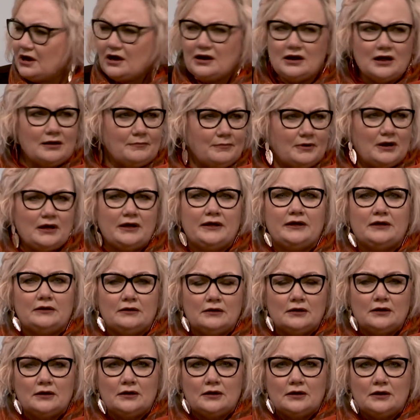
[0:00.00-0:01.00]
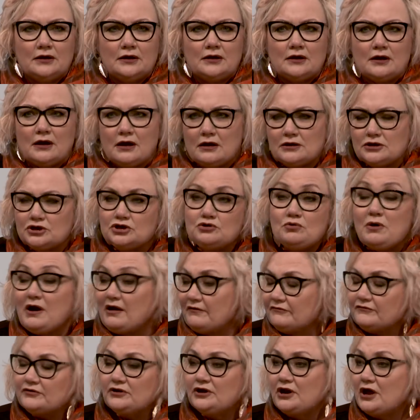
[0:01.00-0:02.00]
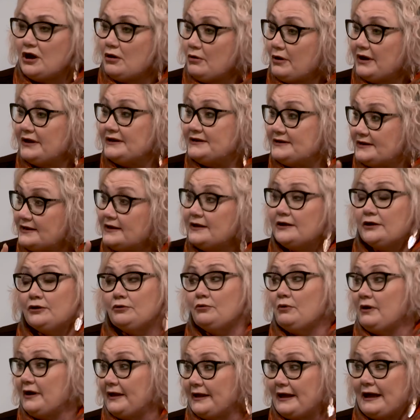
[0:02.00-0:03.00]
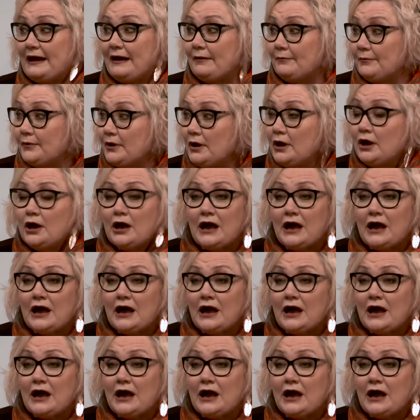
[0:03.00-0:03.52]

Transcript: And I'm like, you have no idea who I am.